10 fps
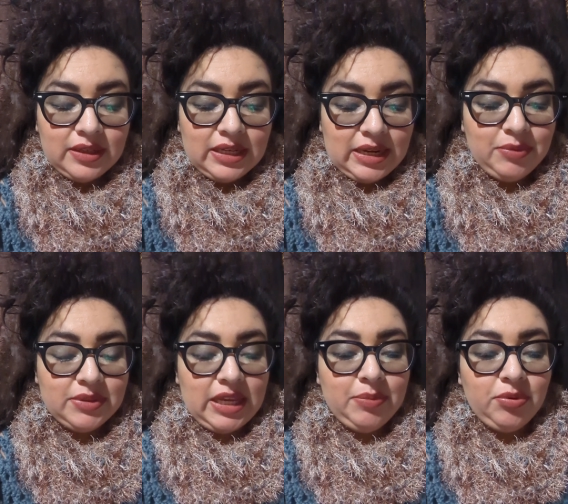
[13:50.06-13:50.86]
And I
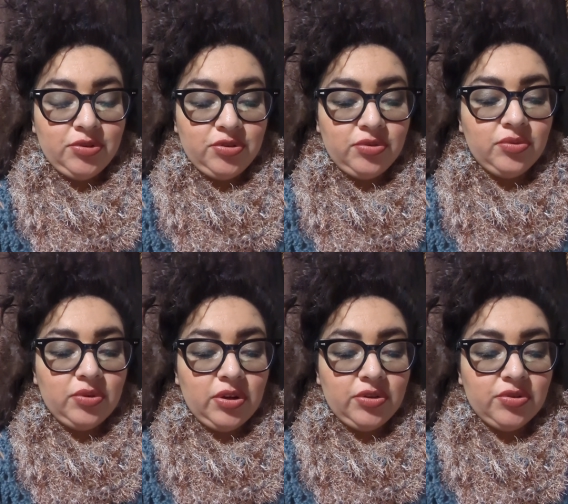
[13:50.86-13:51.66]
was able to
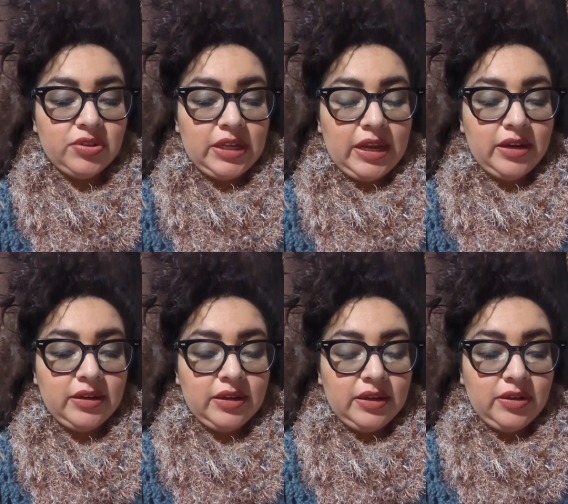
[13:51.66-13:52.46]

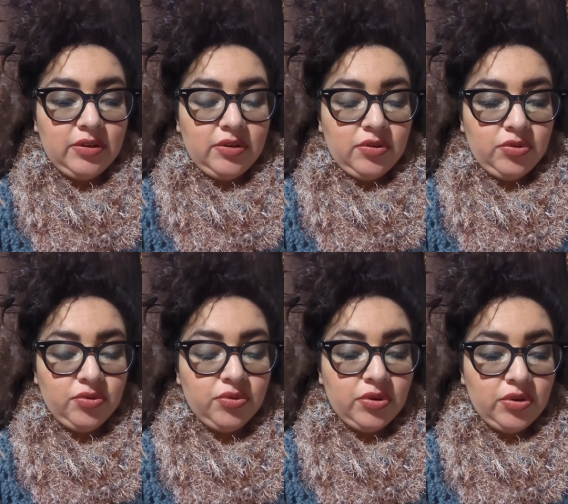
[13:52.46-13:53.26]
understand
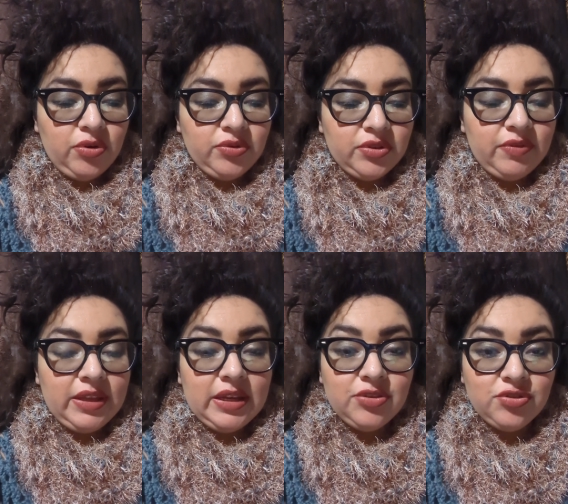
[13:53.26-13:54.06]
through the notes of
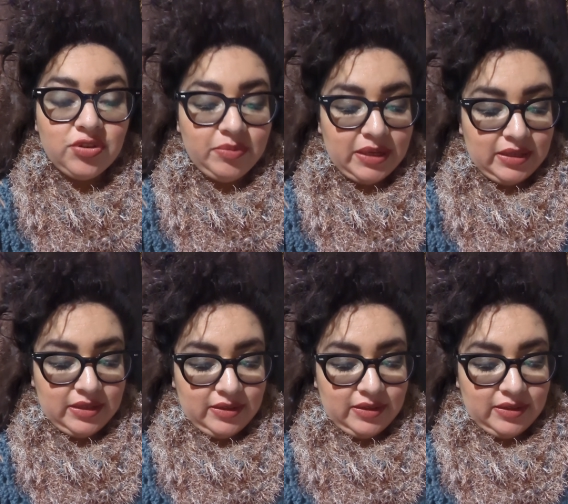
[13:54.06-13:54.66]
the instrument.